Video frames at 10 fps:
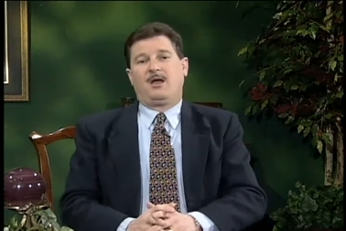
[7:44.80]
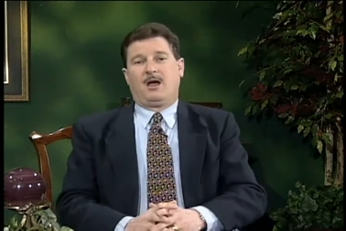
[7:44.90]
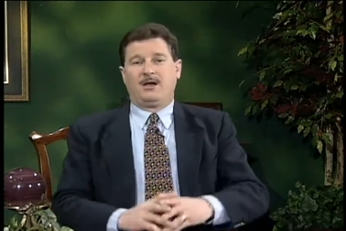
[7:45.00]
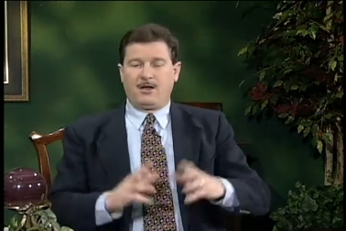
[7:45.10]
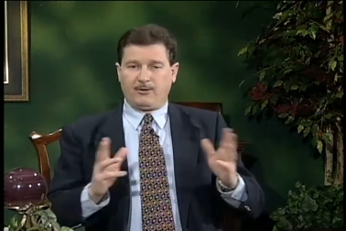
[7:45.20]

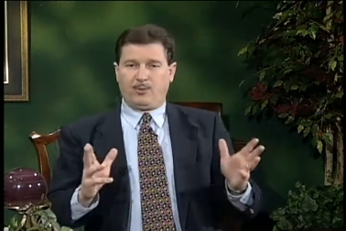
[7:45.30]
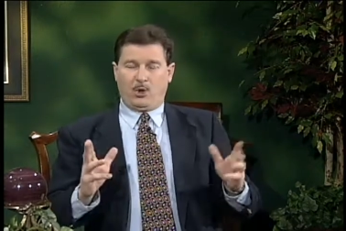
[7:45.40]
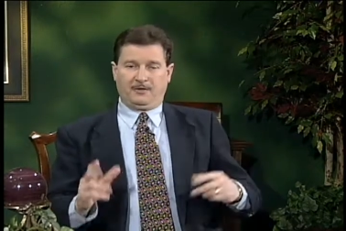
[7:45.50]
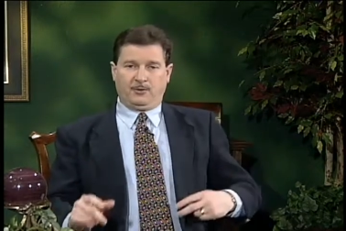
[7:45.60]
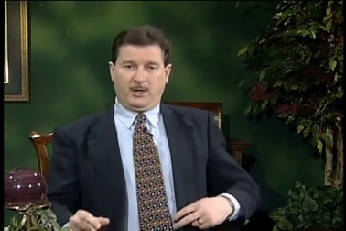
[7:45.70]
Another
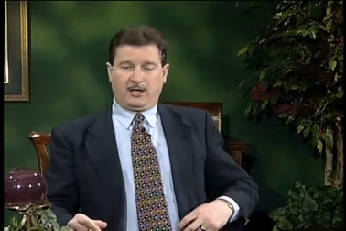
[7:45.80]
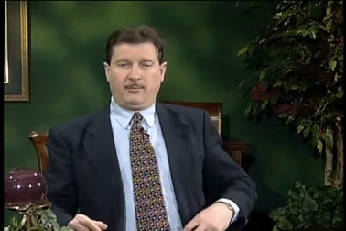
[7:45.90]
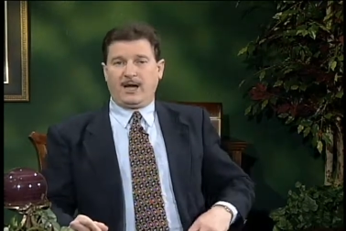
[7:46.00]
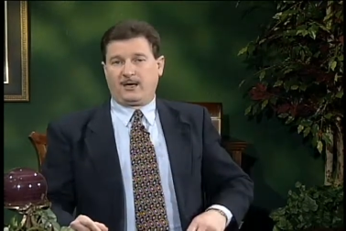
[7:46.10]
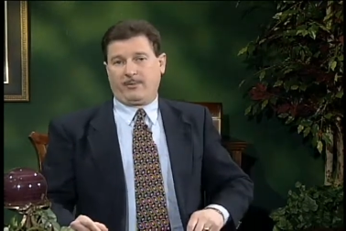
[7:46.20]
point that we could
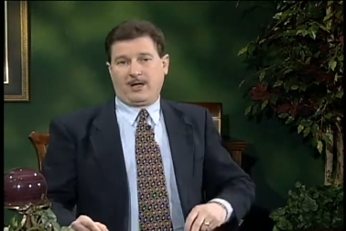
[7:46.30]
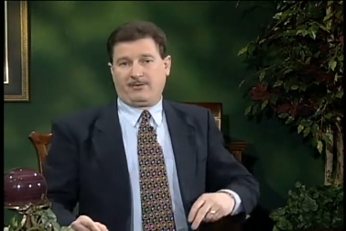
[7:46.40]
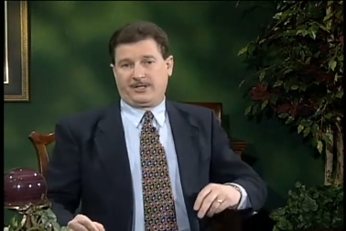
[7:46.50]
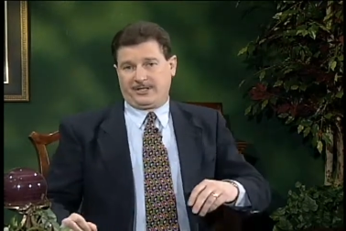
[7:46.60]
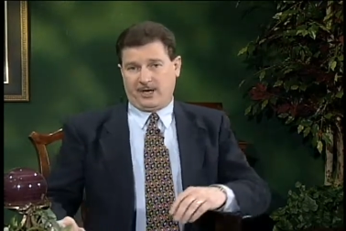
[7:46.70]
make about
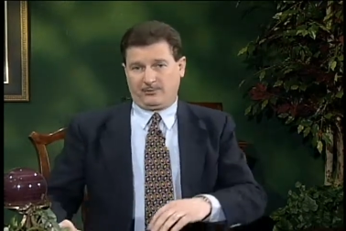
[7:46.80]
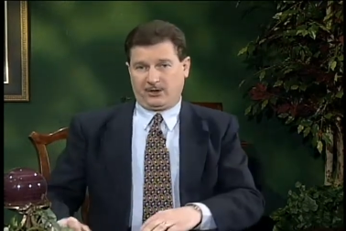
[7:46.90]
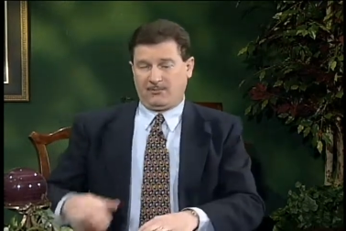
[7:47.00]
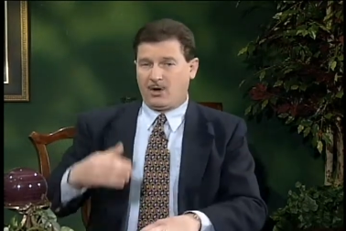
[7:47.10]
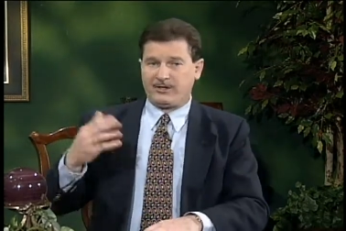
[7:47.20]
this subject
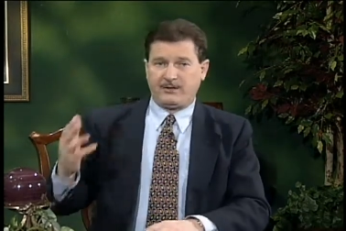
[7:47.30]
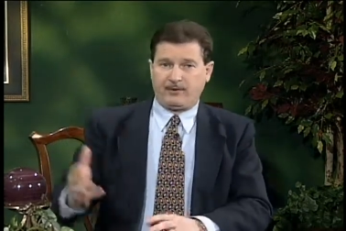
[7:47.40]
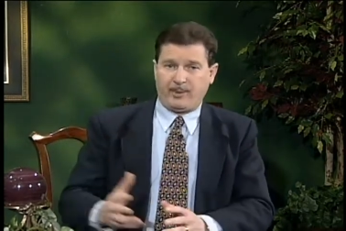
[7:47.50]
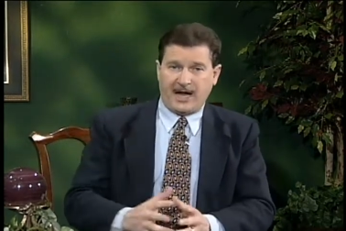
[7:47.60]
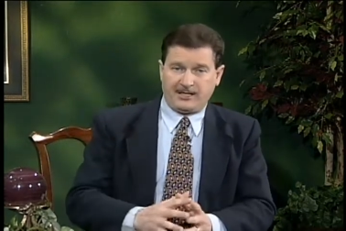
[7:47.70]
most of the
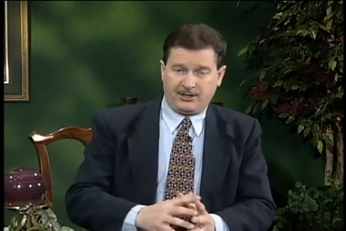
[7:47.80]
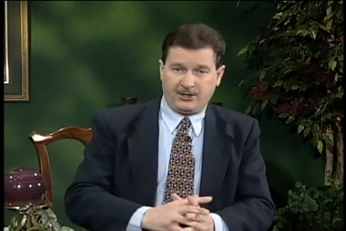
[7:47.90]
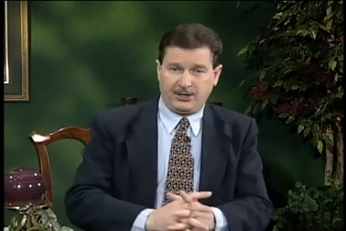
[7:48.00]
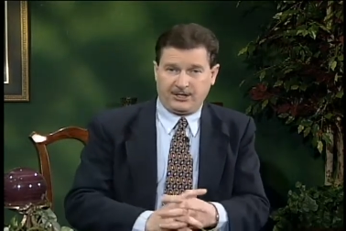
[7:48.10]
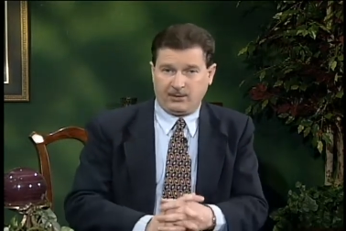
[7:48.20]

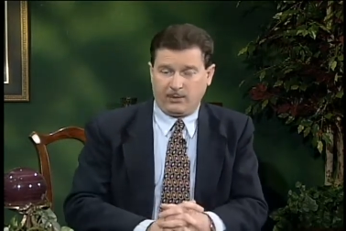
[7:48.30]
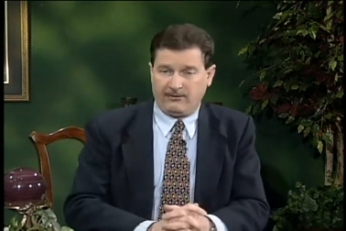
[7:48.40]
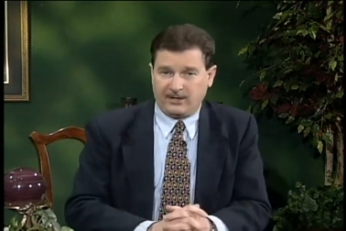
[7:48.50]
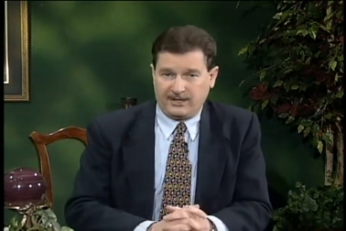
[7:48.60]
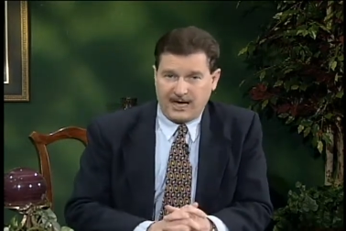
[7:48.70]
passages that we've
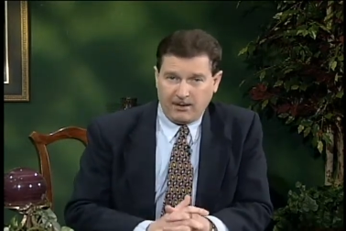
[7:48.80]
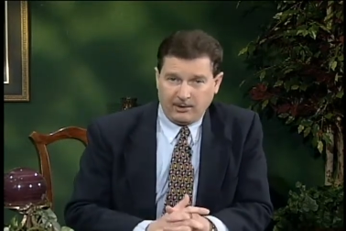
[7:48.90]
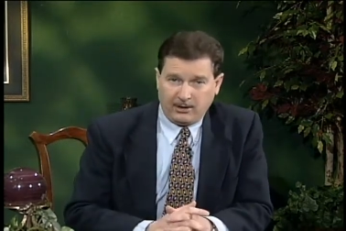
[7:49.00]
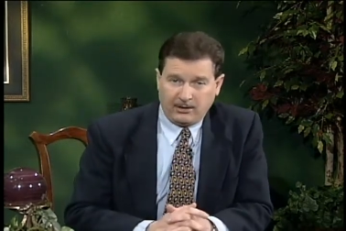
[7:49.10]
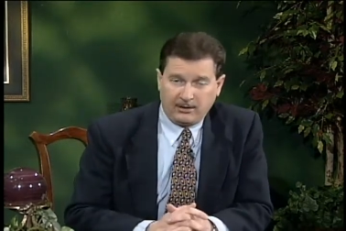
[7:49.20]

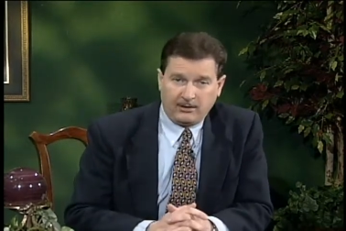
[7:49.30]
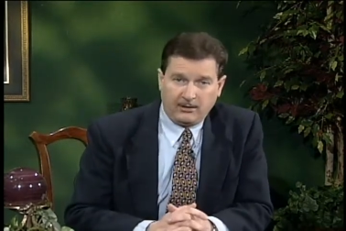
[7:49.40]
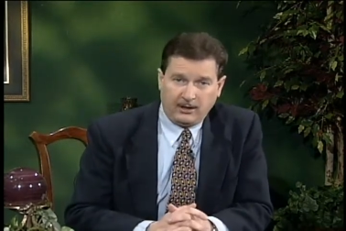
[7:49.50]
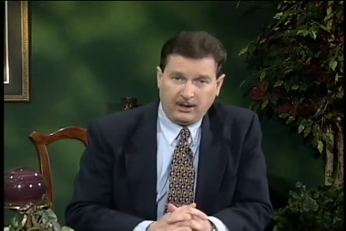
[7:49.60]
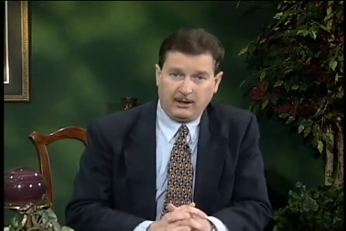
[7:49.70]
examined
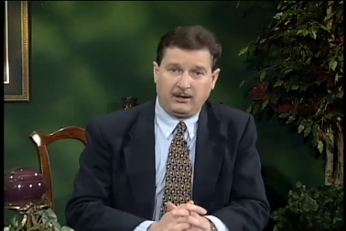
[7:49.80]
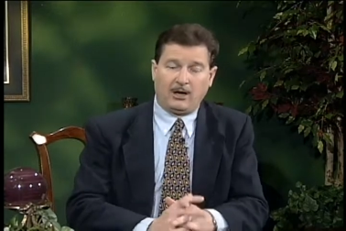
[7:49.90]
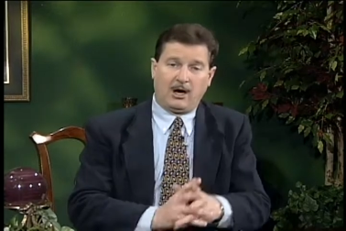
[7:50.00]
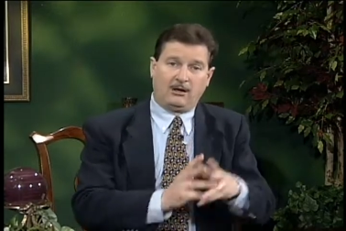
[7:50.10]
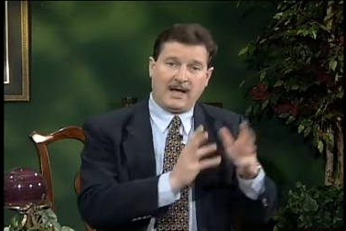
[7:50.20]
in
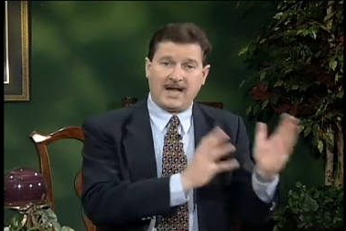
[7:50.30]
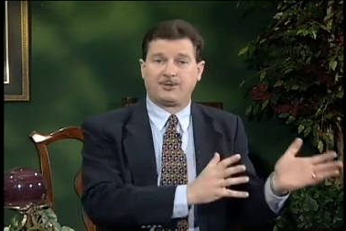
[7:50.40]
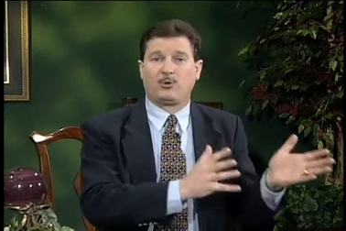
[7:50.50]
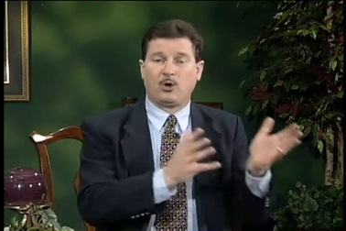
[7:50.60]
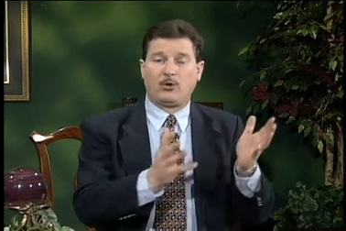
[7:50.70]
our last
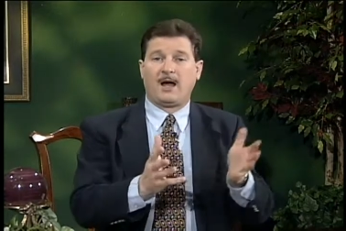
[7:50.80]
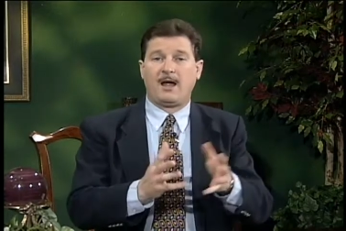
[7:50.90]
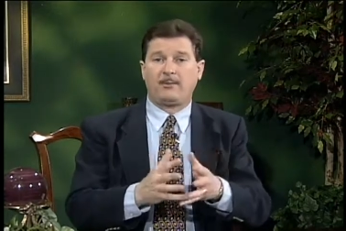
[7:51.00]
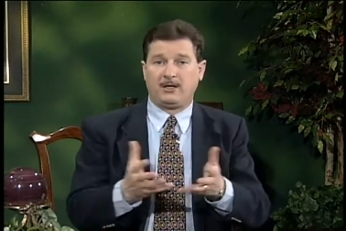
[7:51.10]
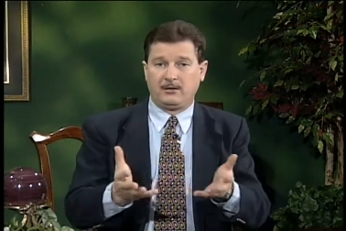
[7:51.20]

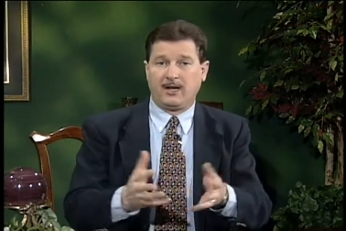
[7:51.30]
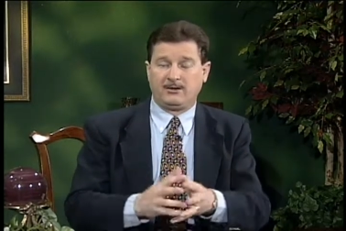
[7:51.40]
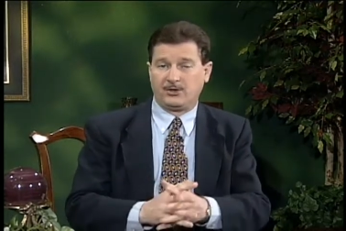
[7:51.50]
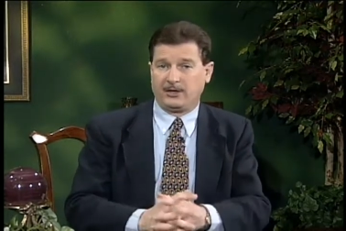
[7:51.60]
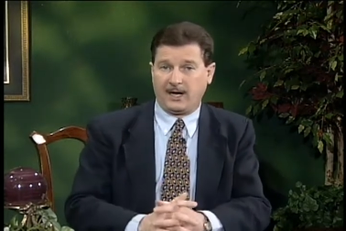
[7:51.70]
program and,
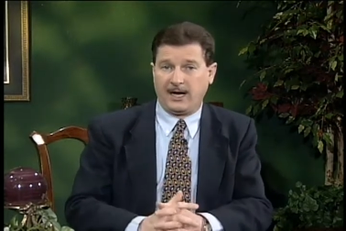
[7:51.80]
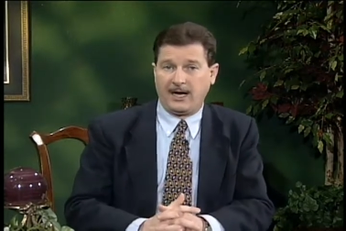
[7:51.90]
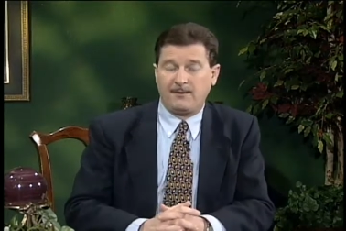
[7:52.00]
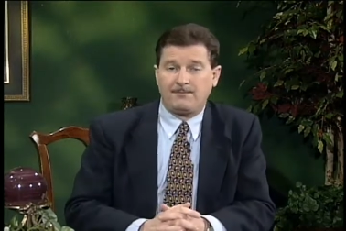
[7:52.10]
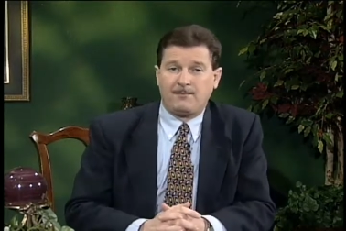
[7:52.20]
and today